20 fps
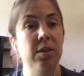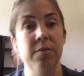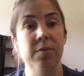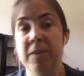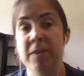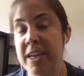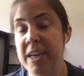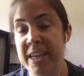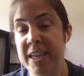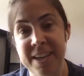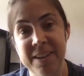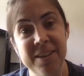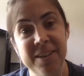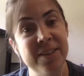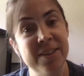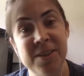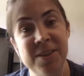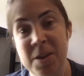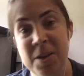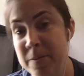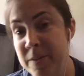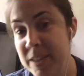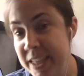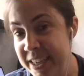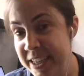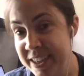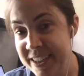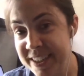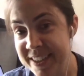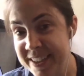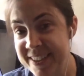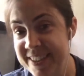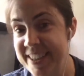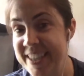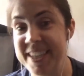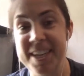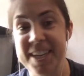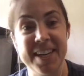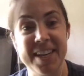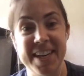of right now, there's no tiers
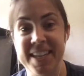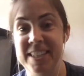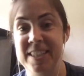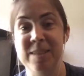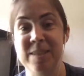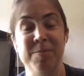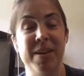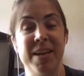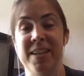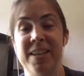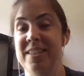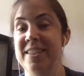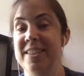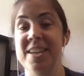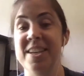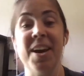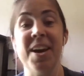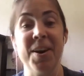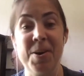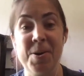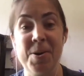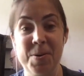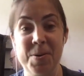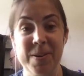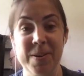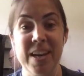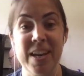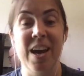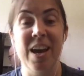in CreateSpace. No.